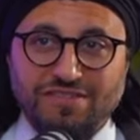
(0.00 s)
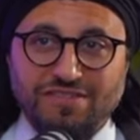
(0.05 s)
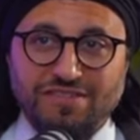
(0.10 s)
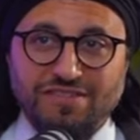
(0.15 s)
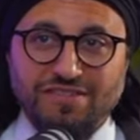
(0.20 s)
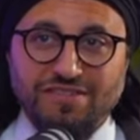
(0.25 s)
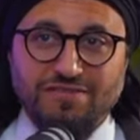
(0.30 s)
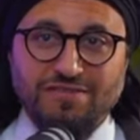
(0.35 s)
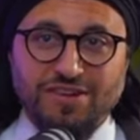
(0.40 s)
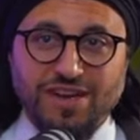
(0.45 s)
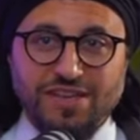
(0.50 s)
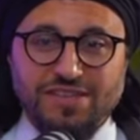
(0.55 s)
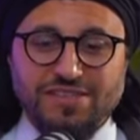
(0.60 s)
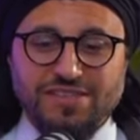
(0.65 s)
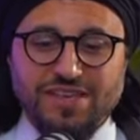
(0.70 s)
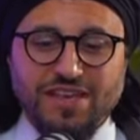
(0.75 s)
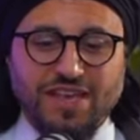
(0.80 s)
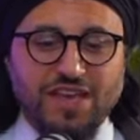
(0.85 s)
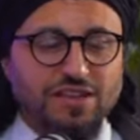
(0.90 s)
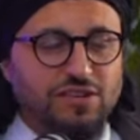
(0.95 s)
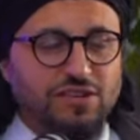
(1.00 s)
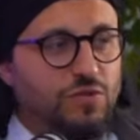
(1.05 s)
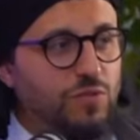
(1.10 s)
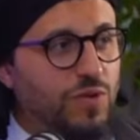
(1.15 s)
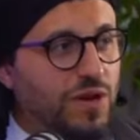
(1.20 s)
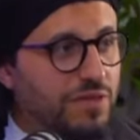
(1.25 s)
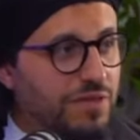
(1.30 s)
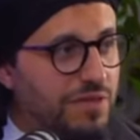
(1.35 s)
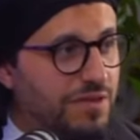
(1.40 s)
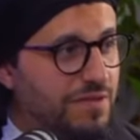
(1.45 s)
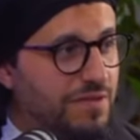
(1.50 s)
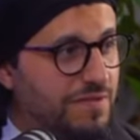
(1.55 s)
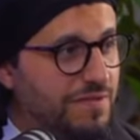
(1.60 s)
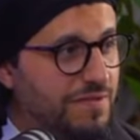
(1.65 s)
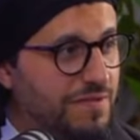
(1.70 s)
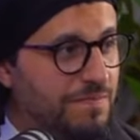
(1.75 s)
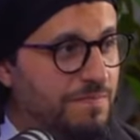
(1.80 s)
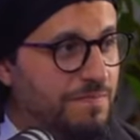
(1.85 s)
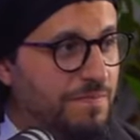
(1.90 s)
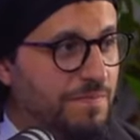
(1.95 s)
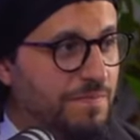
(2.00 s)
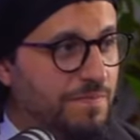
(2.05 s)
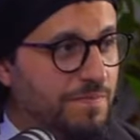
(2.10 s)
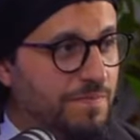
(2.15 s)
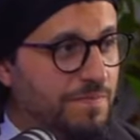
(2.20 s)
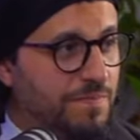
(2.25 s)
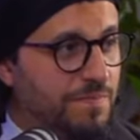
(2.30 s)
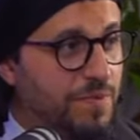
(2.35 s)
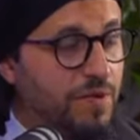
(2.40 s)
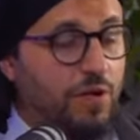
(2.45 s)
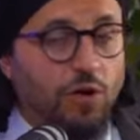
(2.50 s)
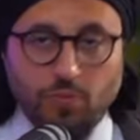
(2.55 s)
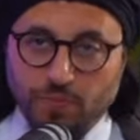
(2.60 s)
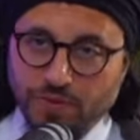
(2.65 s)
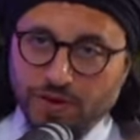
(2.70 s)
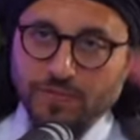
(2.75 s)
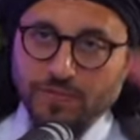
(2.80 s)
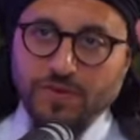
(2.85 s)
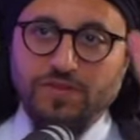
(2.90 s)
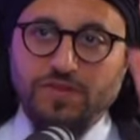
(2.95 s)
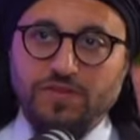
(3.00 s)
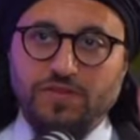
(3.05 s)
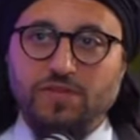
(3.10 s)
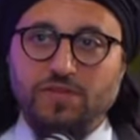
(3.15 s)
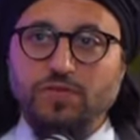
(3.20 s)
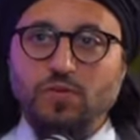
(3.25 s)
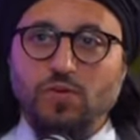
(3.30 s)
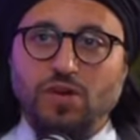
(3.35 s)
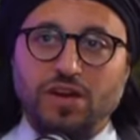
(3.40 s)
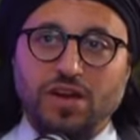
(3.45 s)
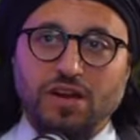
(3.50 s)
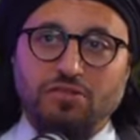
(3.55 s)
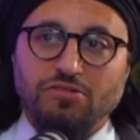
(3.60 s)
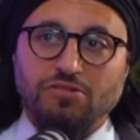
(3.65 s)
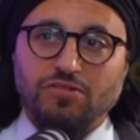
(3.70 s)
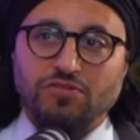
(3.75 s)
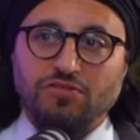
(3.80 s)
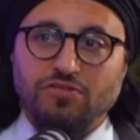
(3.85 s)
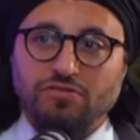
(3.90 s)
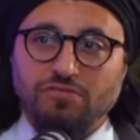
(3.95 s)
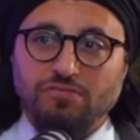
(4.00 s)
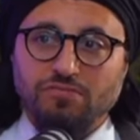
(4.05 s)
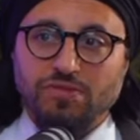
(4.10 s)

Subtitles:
right, to gain your wealth. Open a business if you want to get rich,